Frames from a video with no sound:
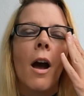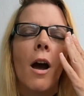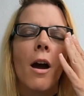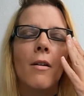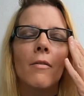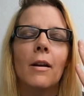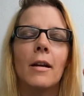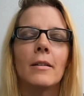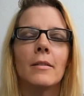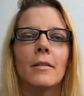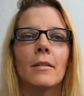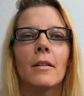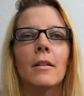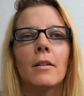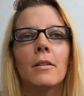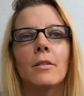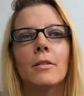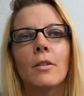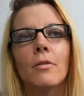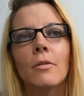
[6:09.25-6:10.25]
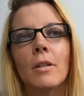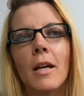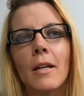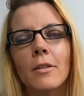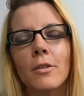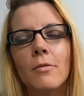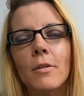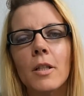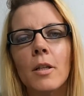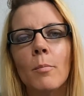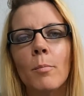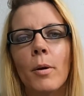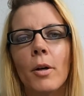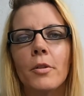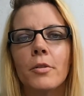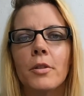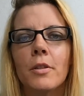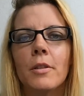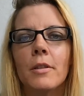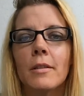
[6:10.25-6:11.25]
All right, so not doing
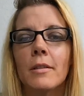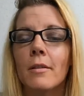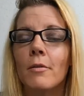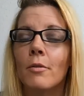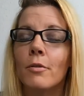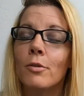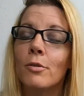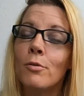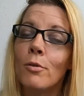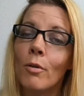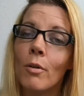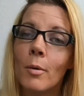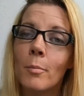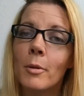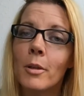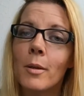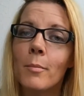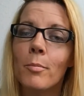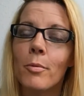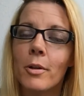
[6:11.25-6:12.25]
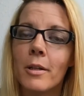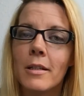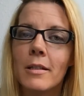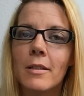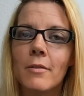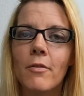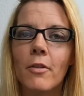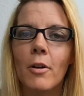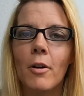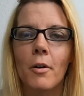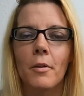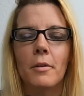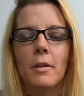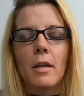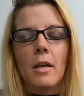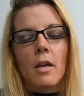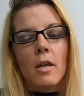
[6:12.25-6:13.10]
compulsions, normally pretty difficult.